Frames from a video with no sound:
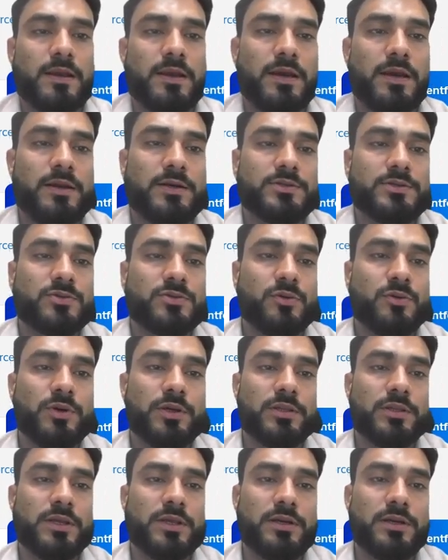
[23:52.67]
And it's
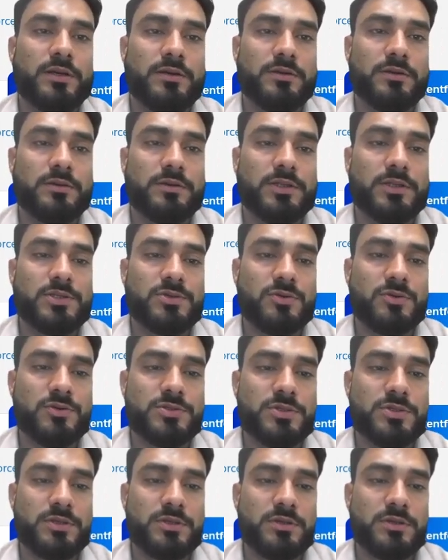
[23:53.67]
throwing that this
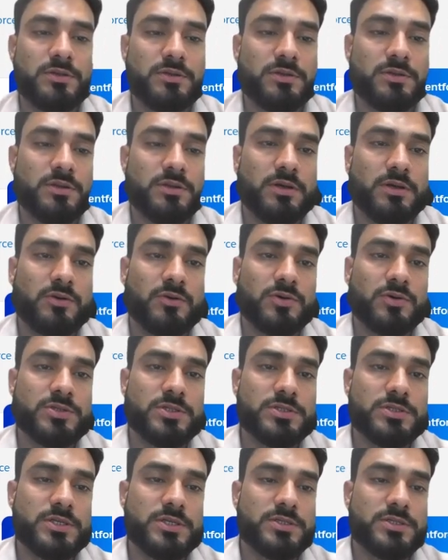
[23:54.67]
question's
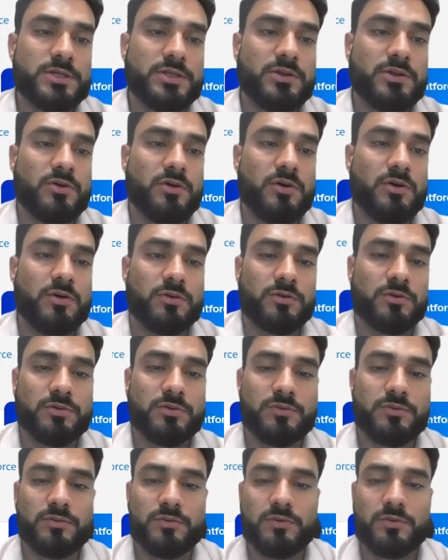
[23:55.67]
answer is wrong.
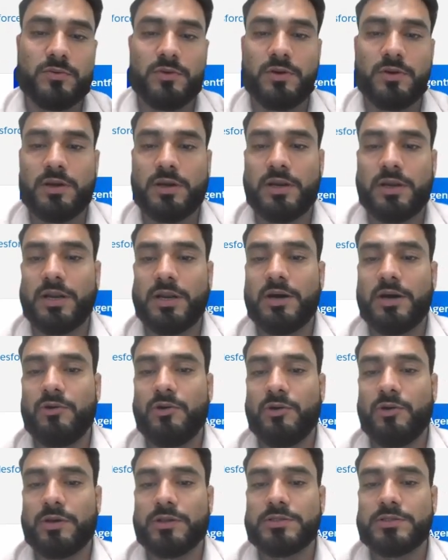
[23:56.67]
And now
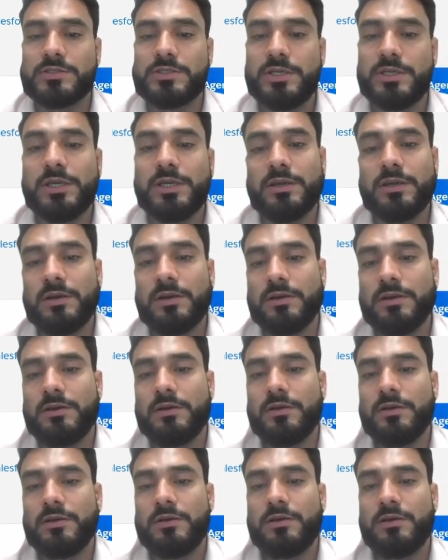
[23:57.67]
you can see
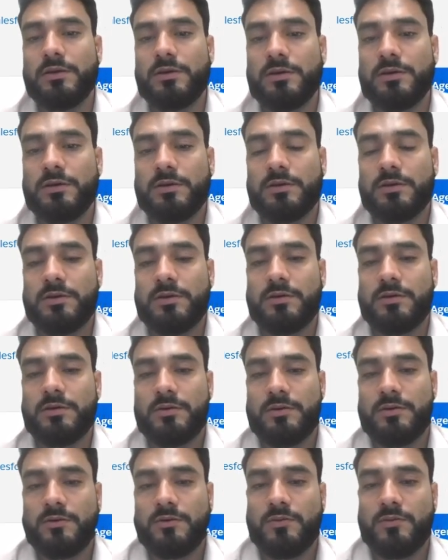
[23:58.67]

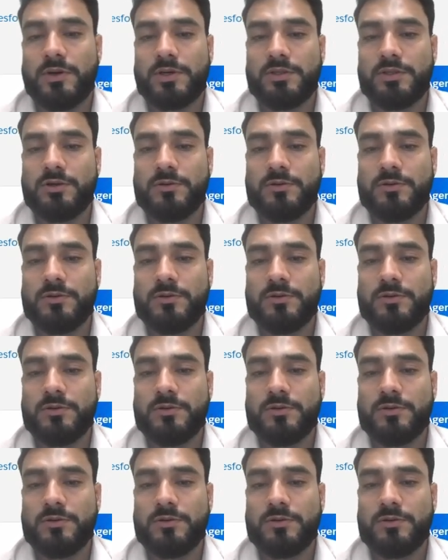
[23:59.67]
what is